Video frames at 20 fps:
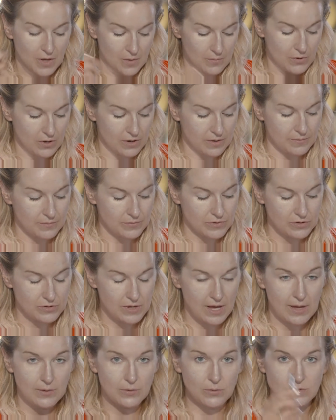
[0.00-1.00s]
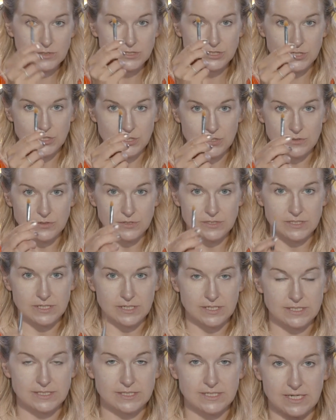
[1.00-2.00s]
But you can also use a
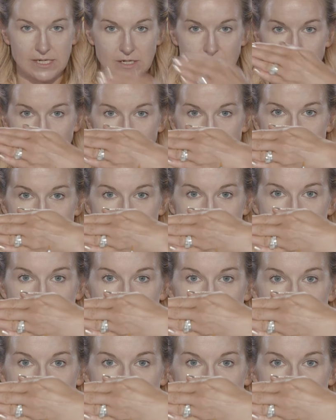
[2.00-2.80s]
concealer brush.